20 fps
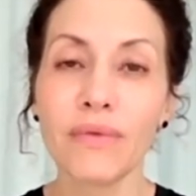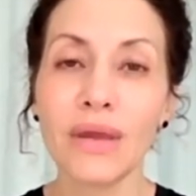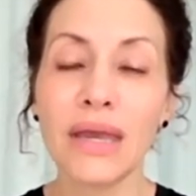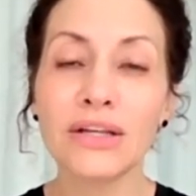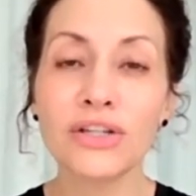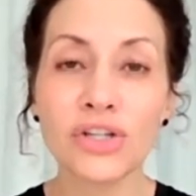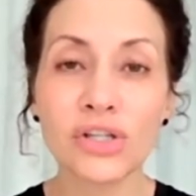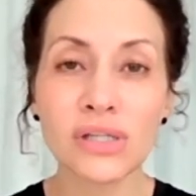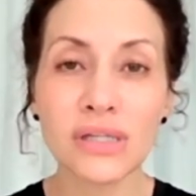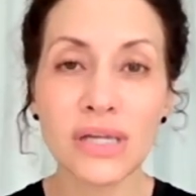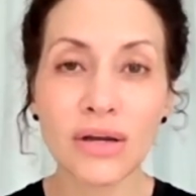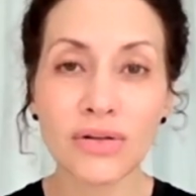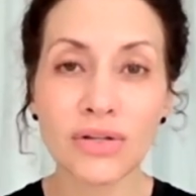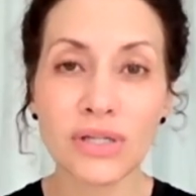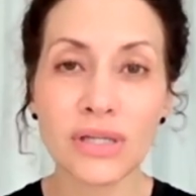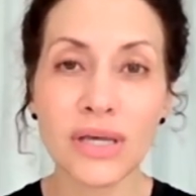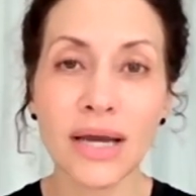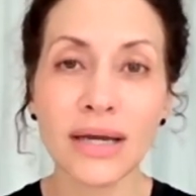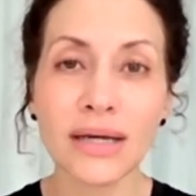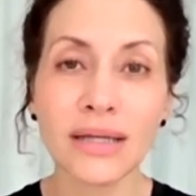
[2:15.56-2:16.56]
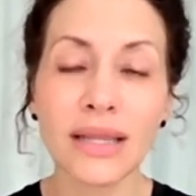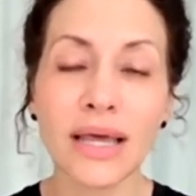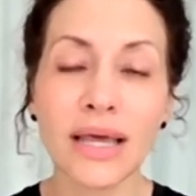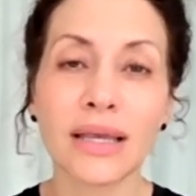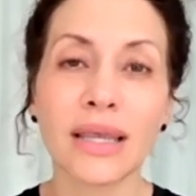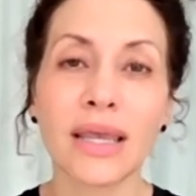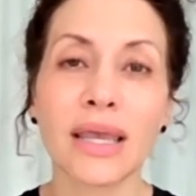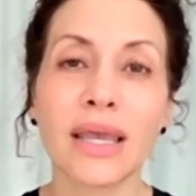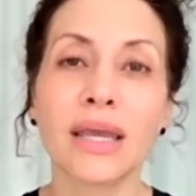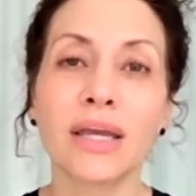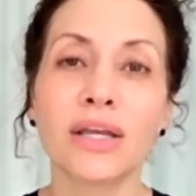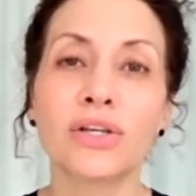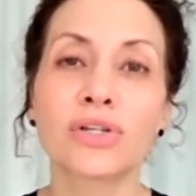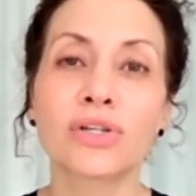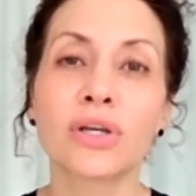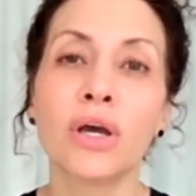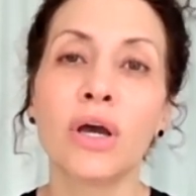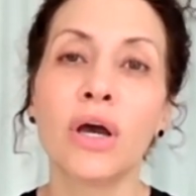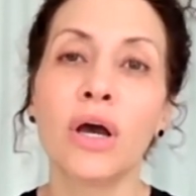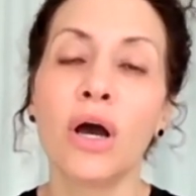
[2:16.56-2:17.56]
And just outside of that cage
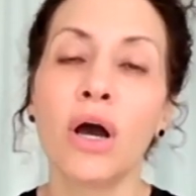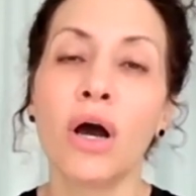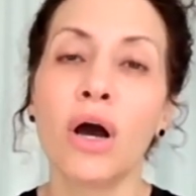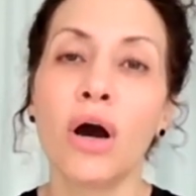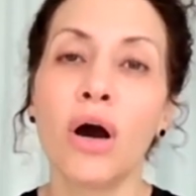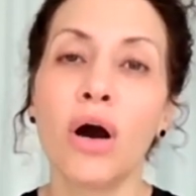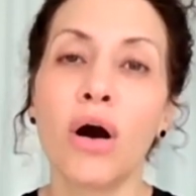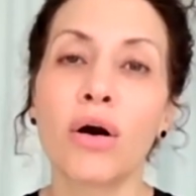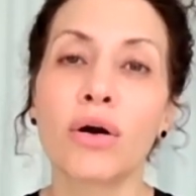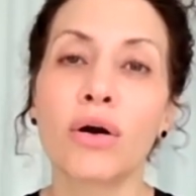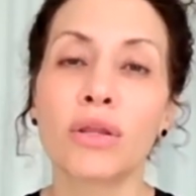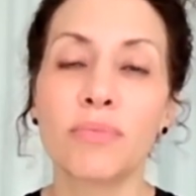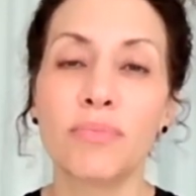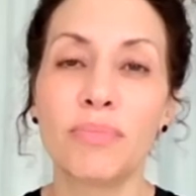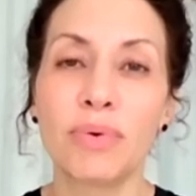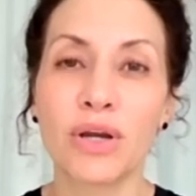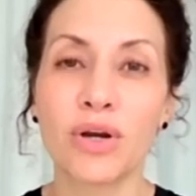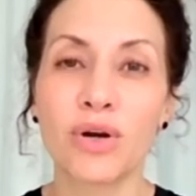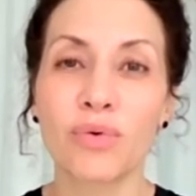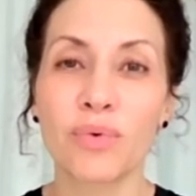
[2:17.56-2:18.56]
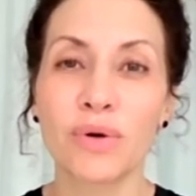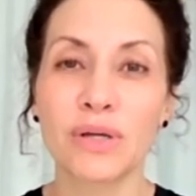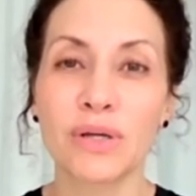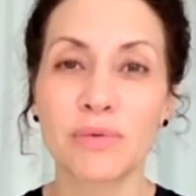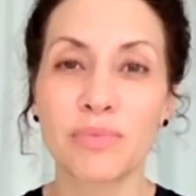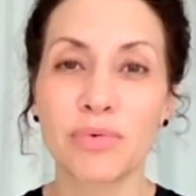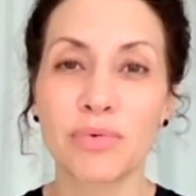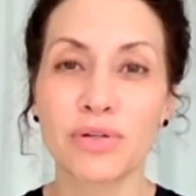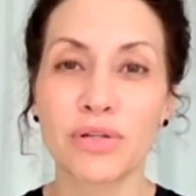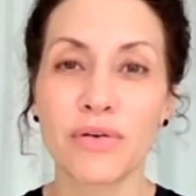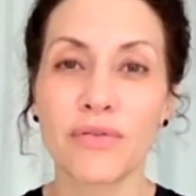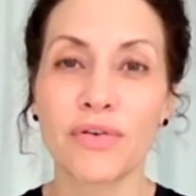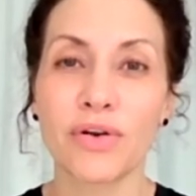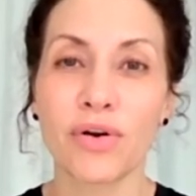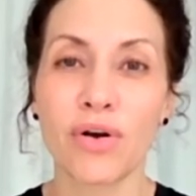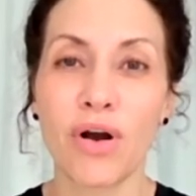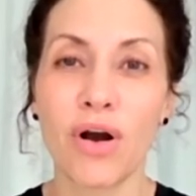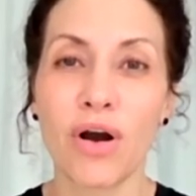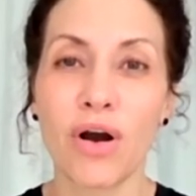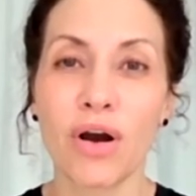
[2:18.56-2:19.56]
are the bigger whispers of
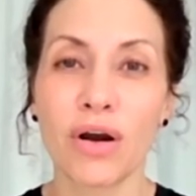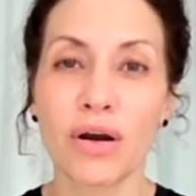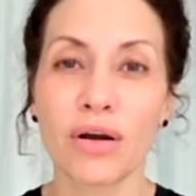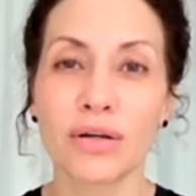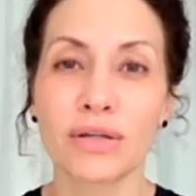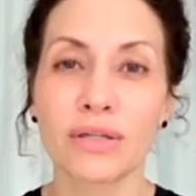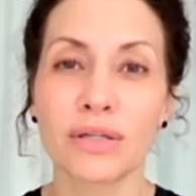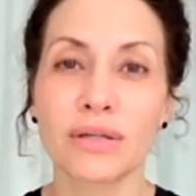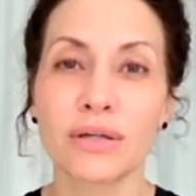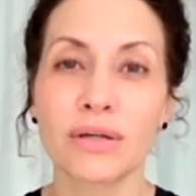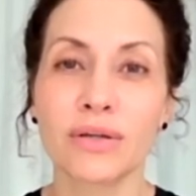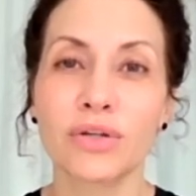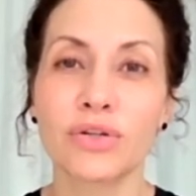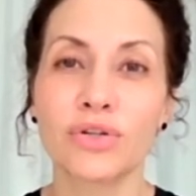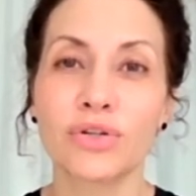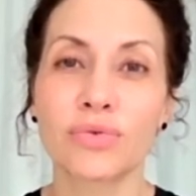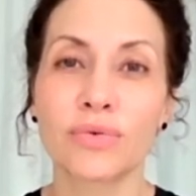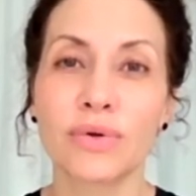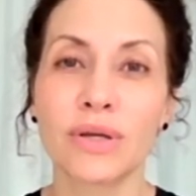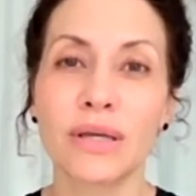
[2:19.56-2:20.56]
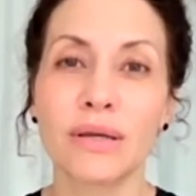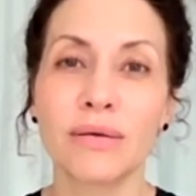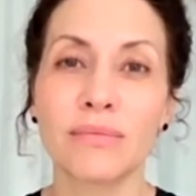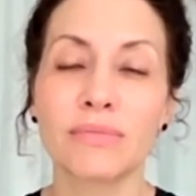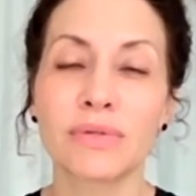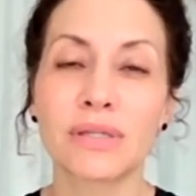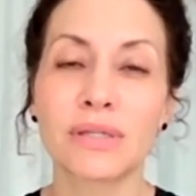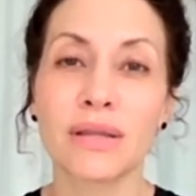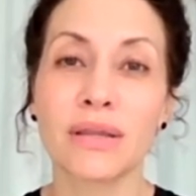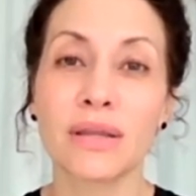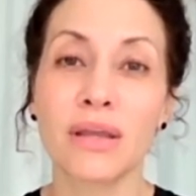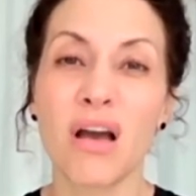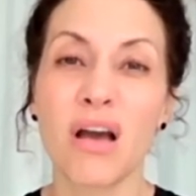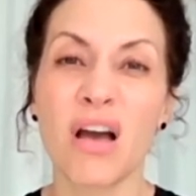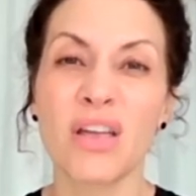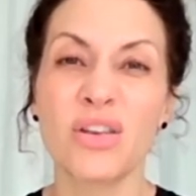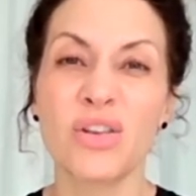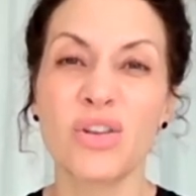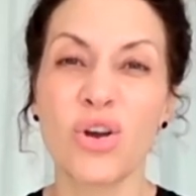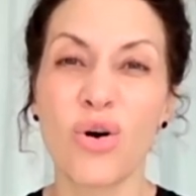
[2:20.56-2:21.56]
your heart, the dreams and the
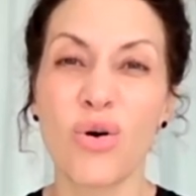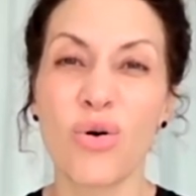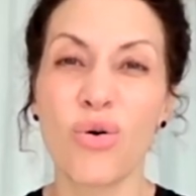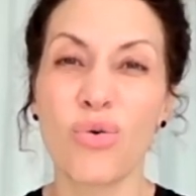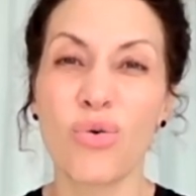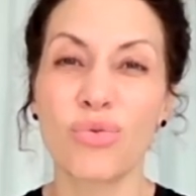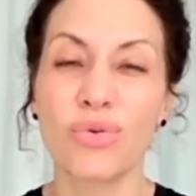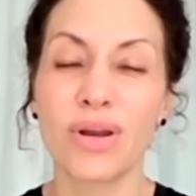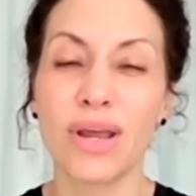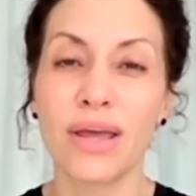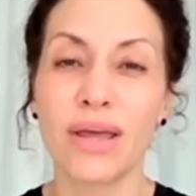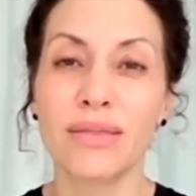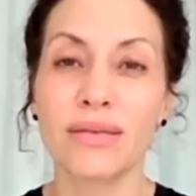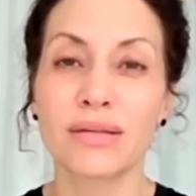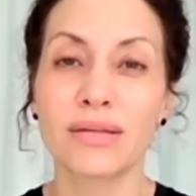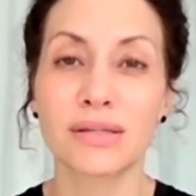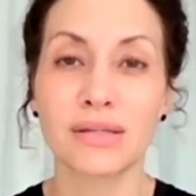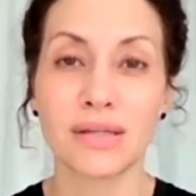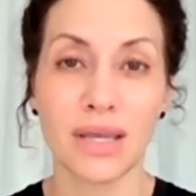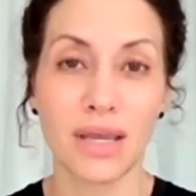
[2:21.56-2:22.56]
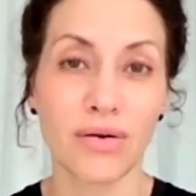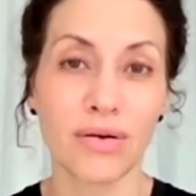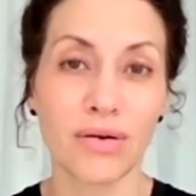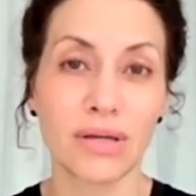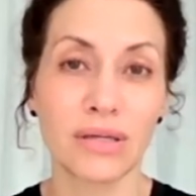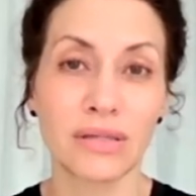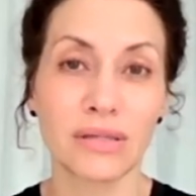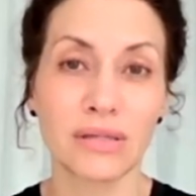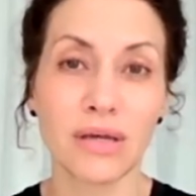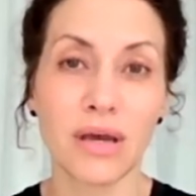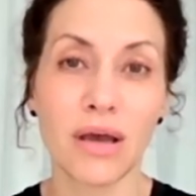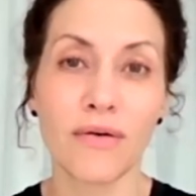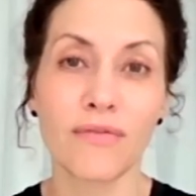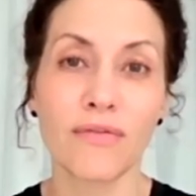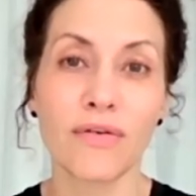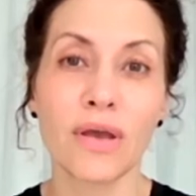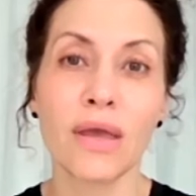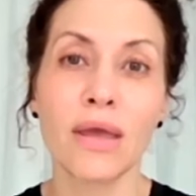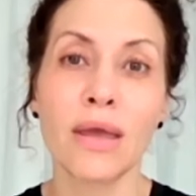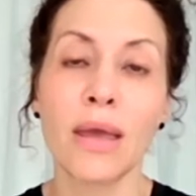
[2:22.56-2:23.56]
unknown and the scary stuff.
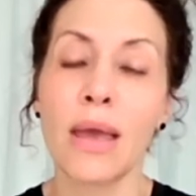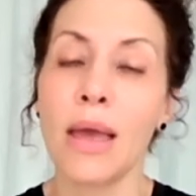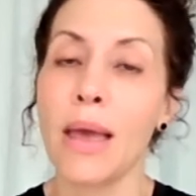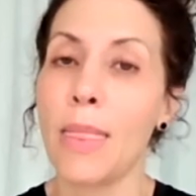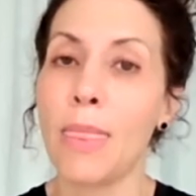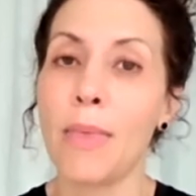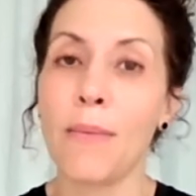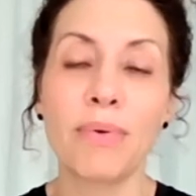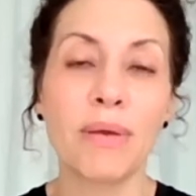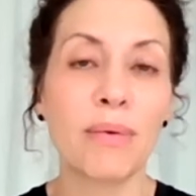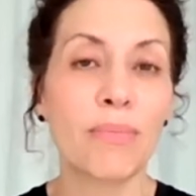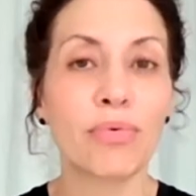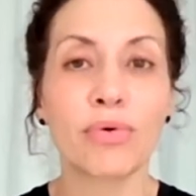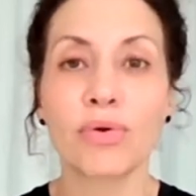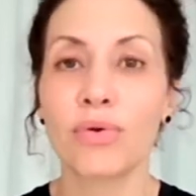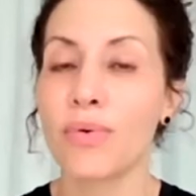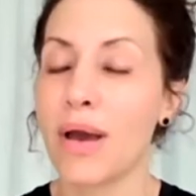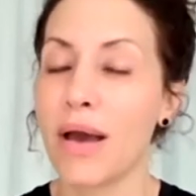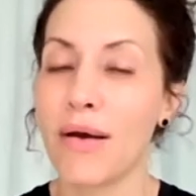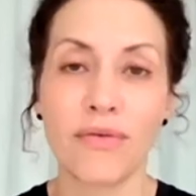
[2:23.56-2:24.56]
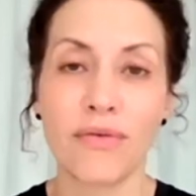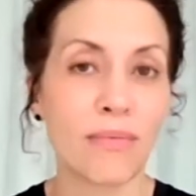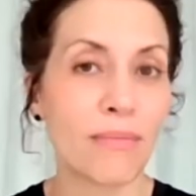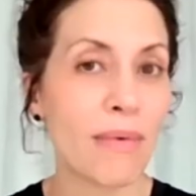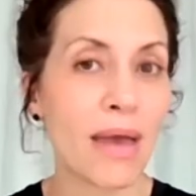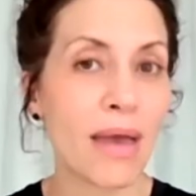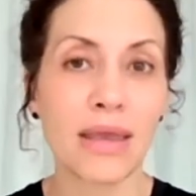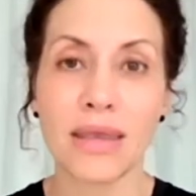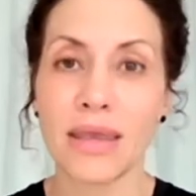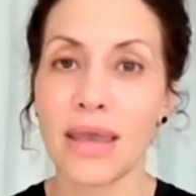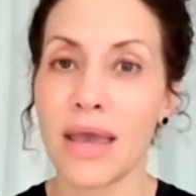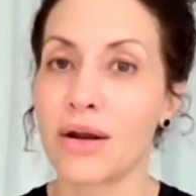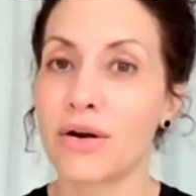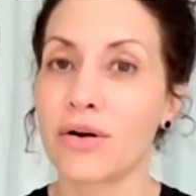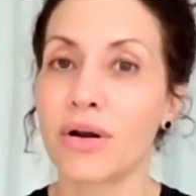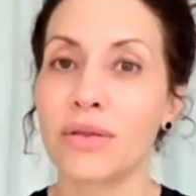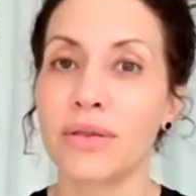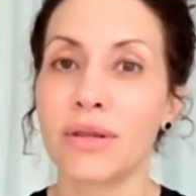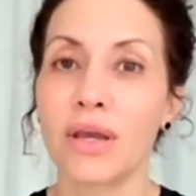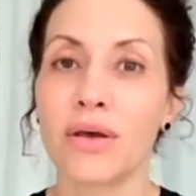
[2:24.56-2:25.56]
And the people you haven't met yet
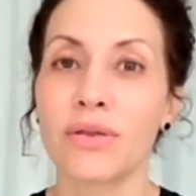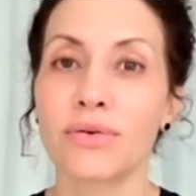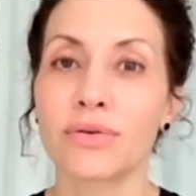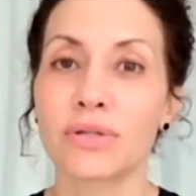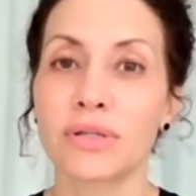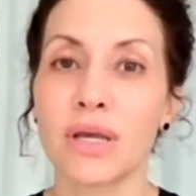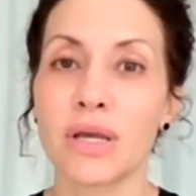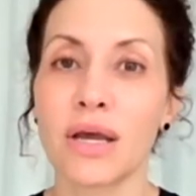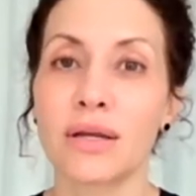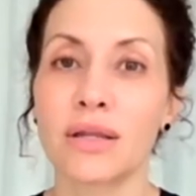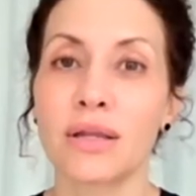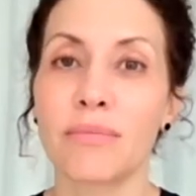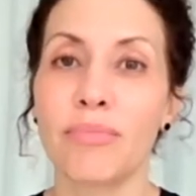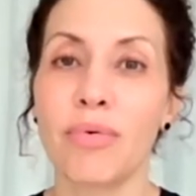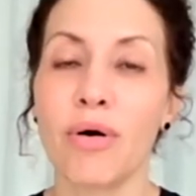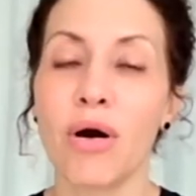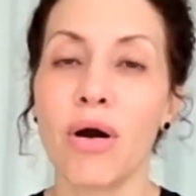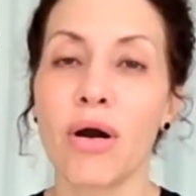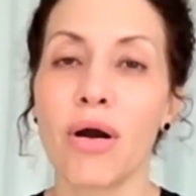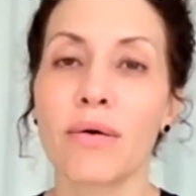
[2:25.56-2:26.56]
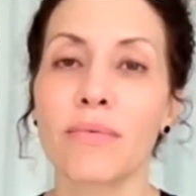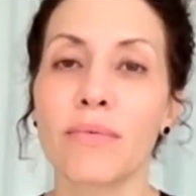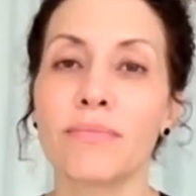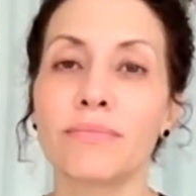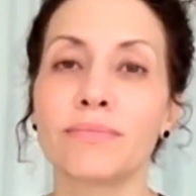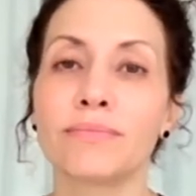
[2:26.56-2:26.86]
are on the other side of the bar.